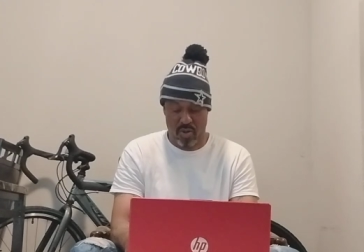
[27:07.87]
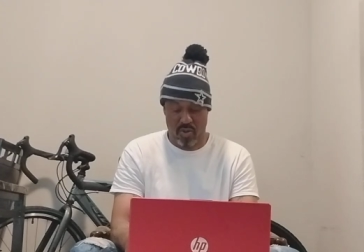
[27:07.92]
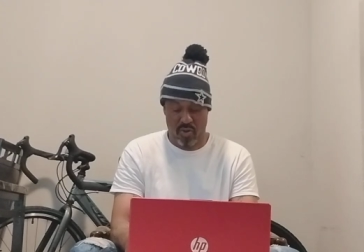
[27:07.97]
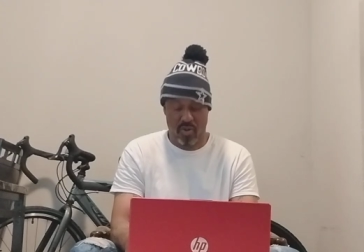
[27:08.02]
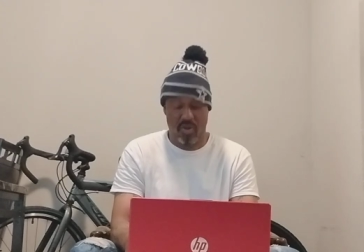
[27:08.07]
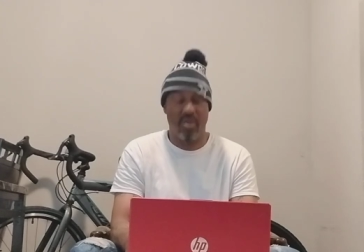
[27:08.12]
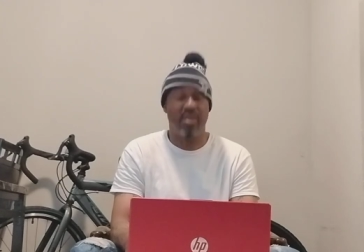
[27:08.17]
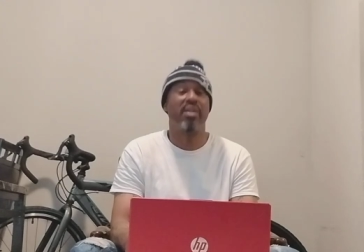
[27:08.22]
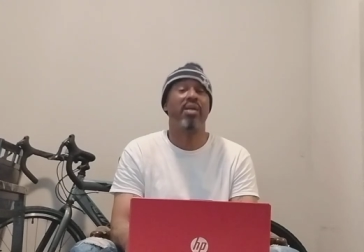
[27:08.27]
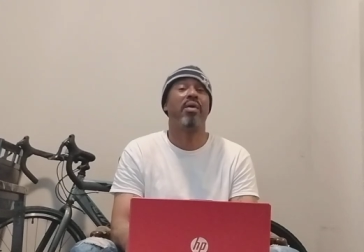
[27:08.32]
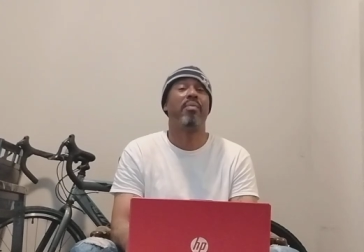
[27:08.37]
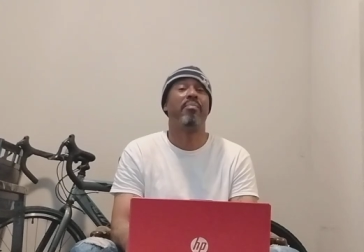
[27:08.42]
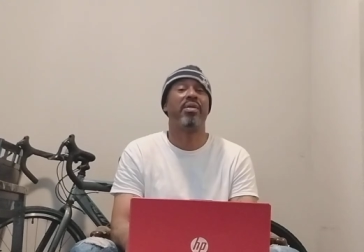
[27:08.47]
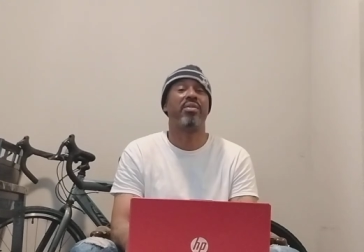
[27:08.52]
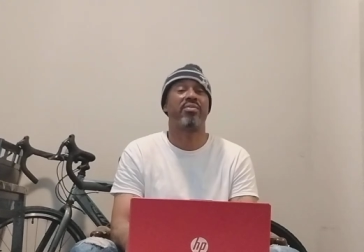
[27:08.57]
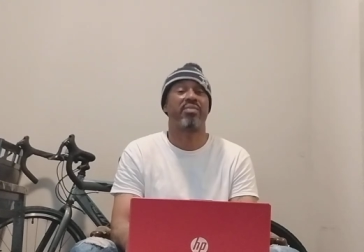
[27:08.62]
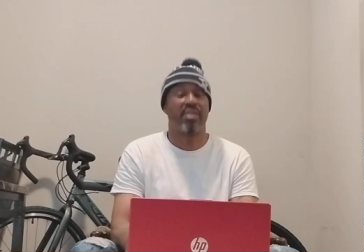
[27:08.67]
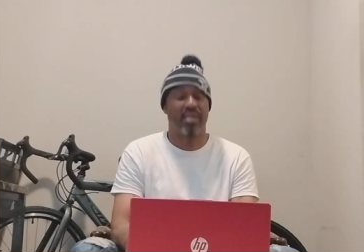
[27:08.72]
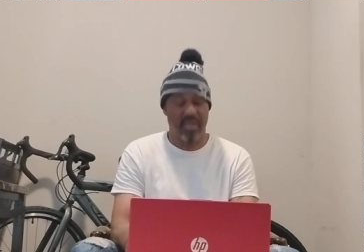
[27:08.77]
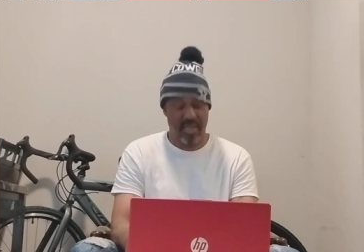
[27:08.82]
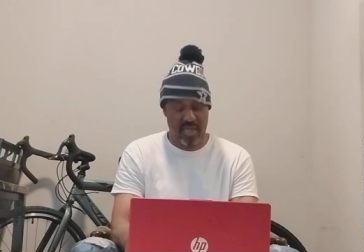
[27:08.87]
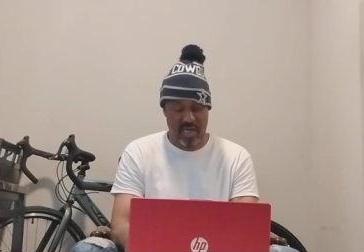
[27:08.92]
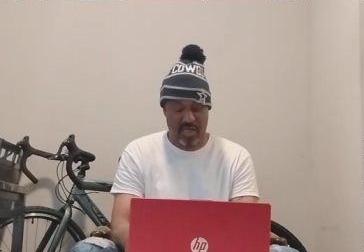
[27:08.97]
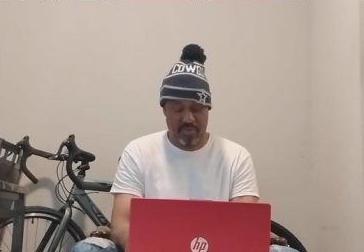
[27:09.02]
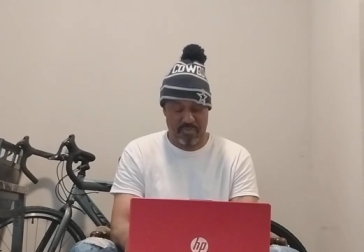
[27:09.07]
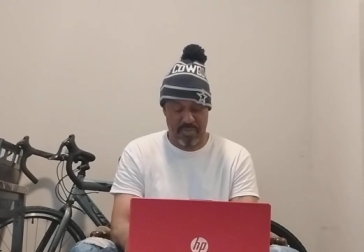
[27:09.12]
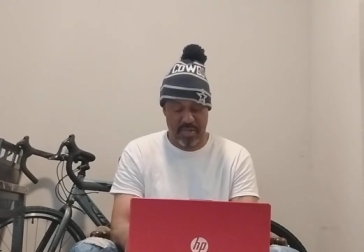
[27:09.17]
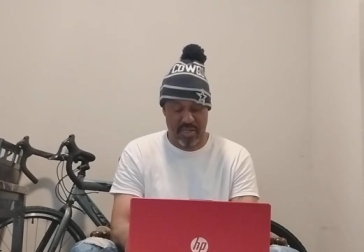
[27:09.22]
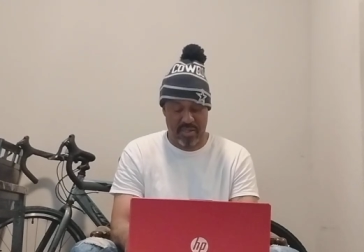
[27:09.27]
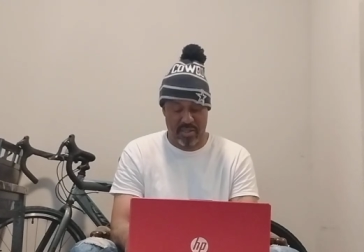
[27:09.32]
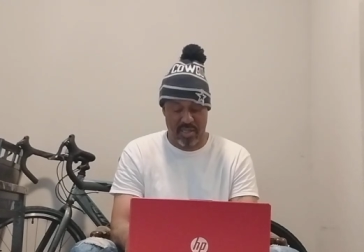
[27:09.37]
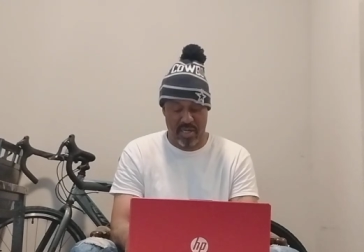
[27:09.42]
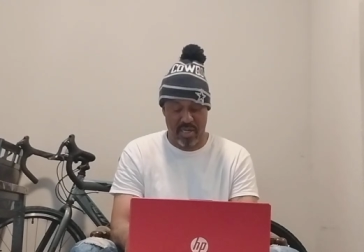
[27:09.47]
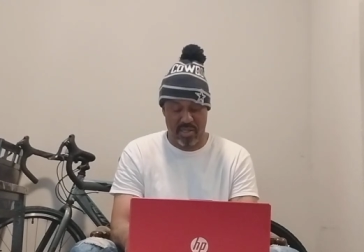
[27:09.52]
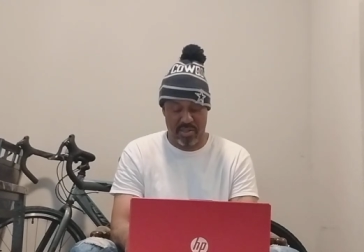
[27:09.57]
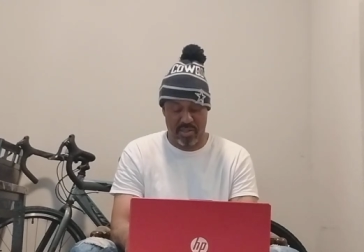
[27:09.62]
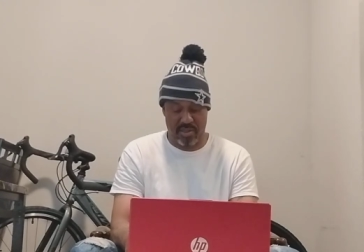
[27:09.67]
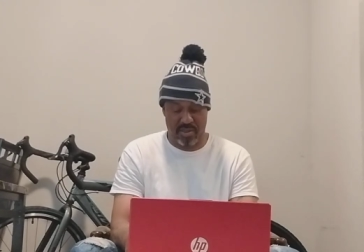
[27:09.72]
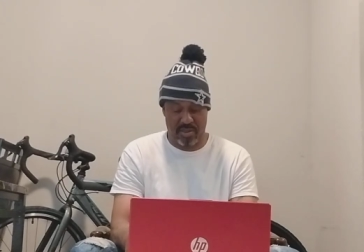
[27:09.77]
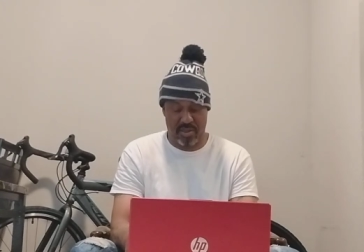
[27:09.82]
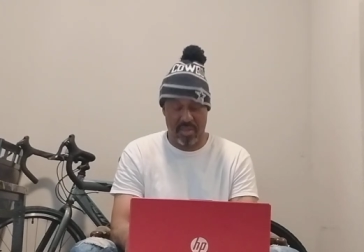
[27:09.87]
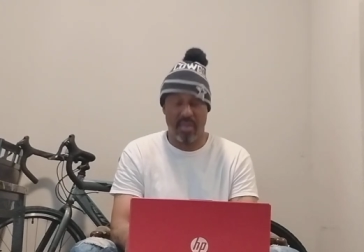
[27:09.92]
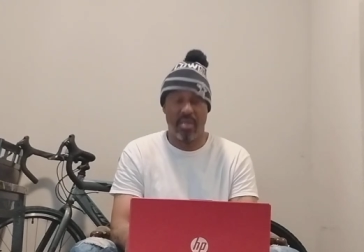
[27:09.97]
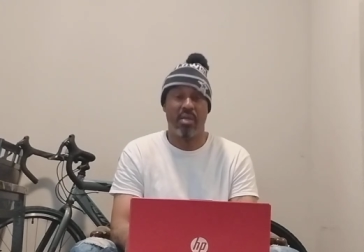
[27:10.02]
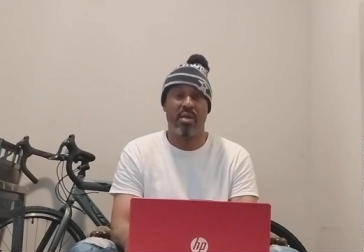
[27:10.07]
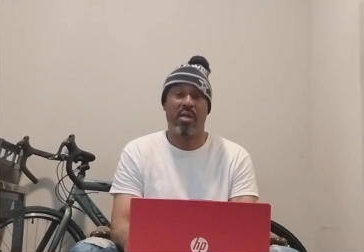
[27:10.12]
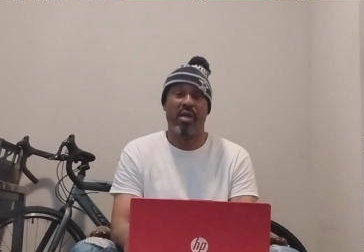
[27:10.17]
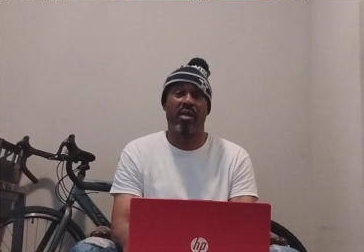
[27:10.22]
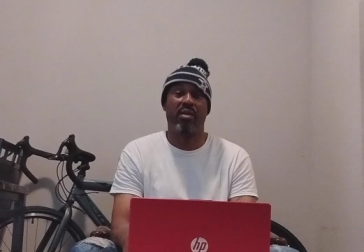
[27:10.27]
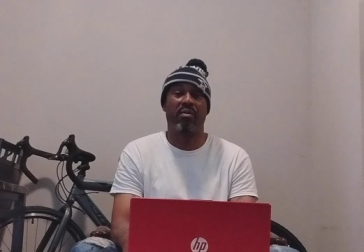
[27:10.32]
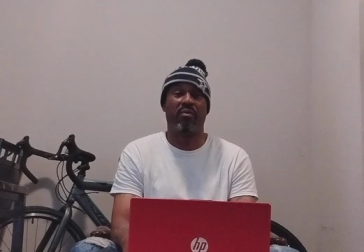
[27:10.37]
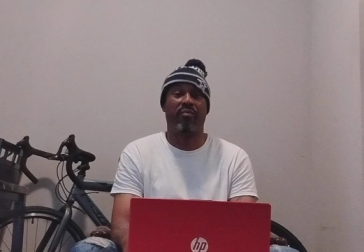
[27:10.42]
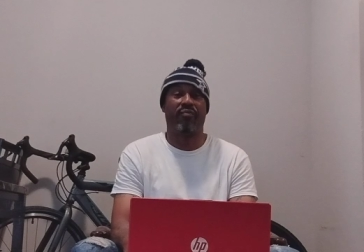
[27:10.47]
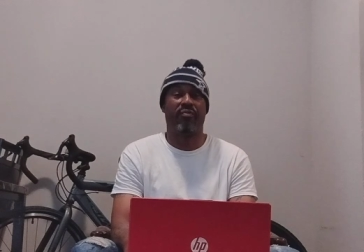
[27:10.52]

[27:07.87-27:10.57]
your limits and expectations in the